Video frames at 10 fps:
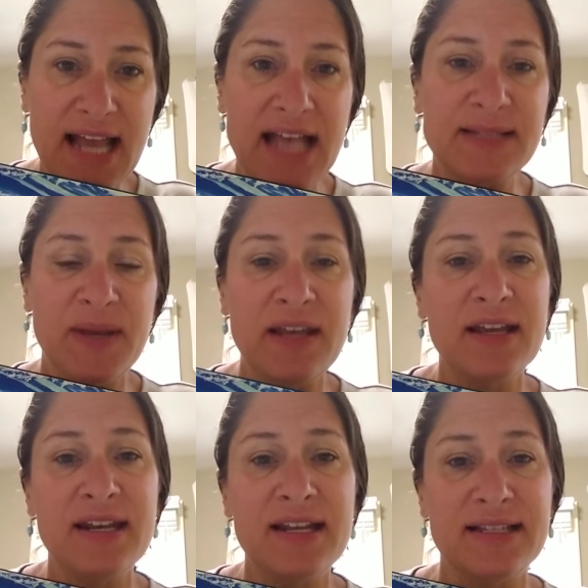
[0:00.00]
as being
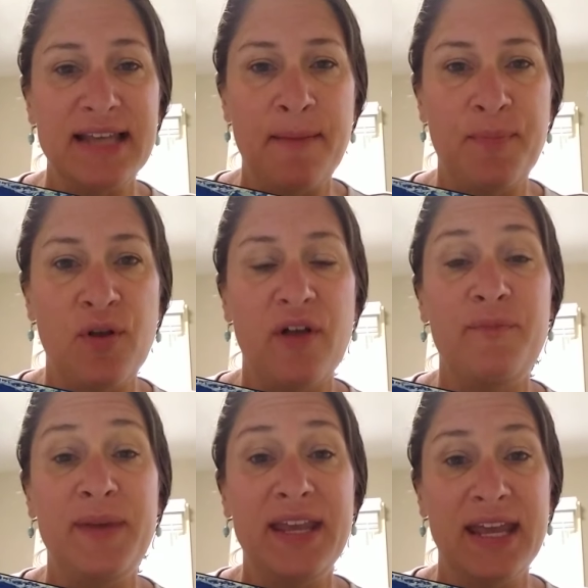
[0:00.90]
an example of
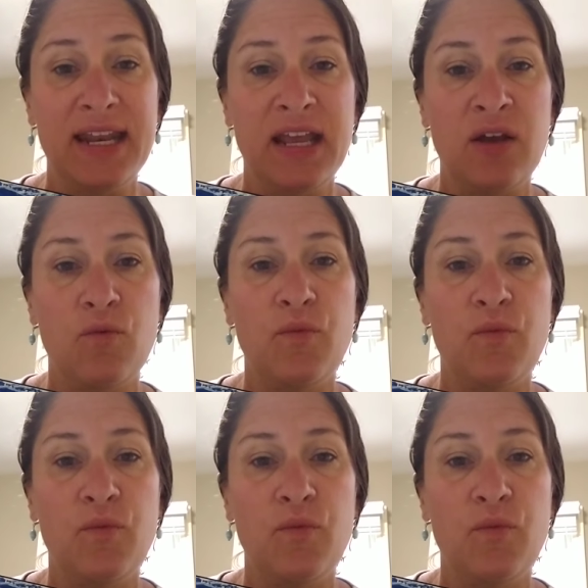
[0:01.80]
beginning